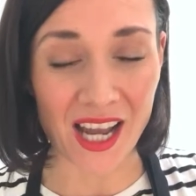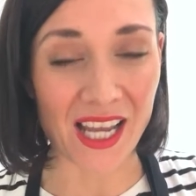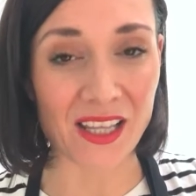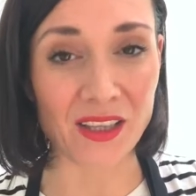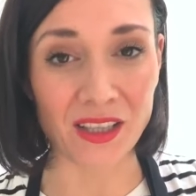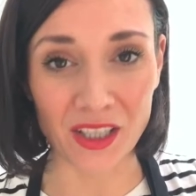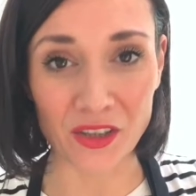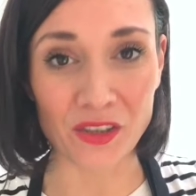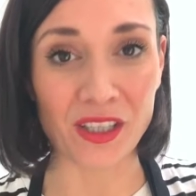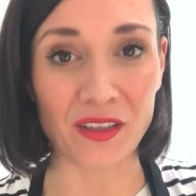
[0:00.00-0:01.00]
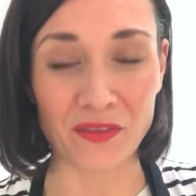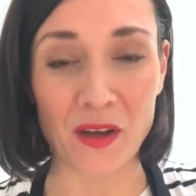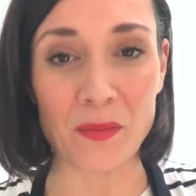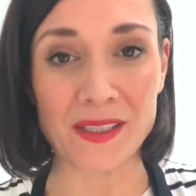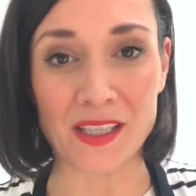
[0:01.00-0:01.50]
I literally
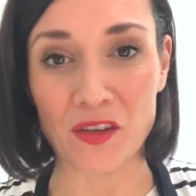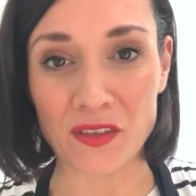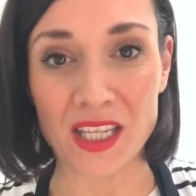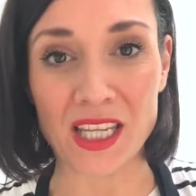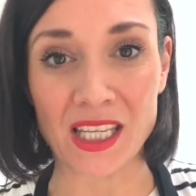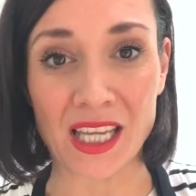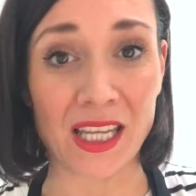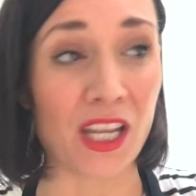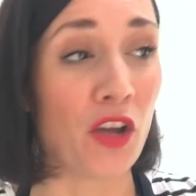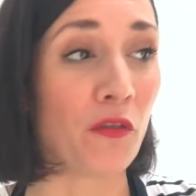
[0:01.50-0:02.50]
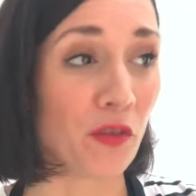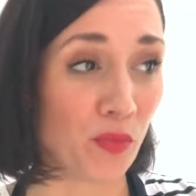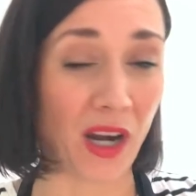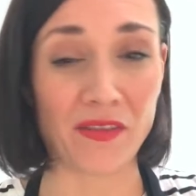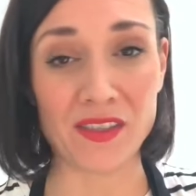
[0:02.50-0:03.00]
found myself eating it for
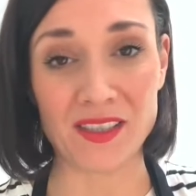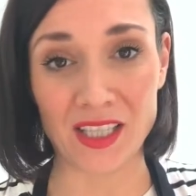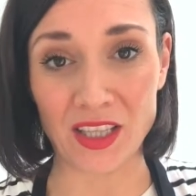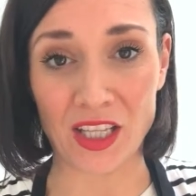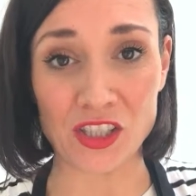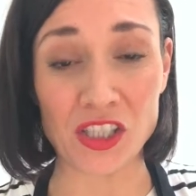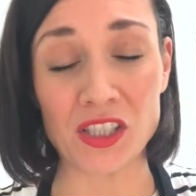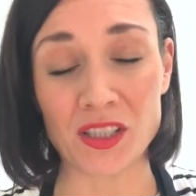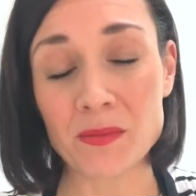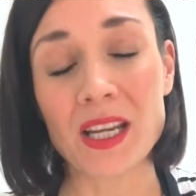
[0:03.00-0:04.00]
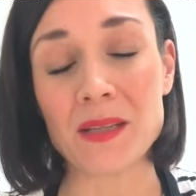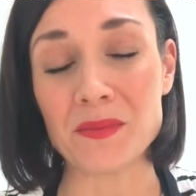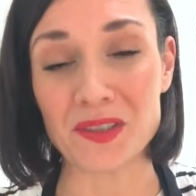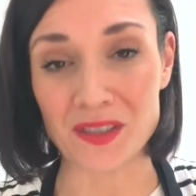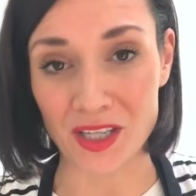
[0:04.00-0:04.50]
breakfast and lunch and
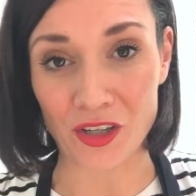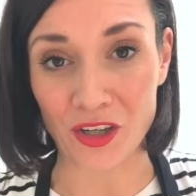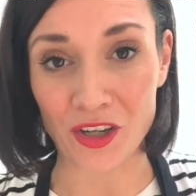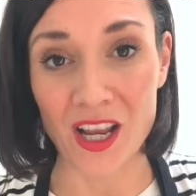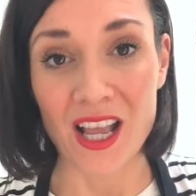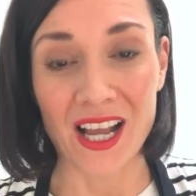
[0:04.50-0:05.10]
sometimes dinner.